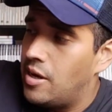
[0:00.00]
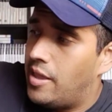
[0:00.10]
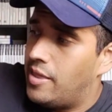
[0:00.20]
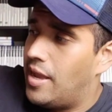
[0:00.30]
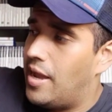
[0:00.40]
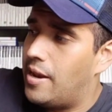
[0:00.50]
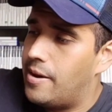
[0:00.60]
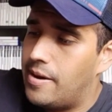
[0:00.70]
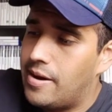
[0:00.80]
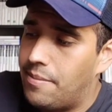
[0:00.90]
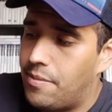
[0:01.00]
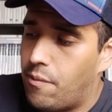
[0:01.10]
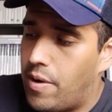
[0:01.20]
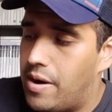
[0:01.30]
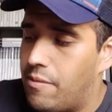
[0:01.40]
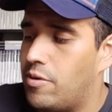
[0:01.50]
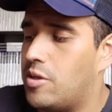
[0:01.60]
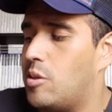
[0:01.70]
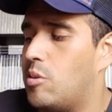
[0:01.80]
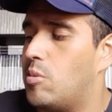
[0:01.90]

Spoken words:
And then number 1, which is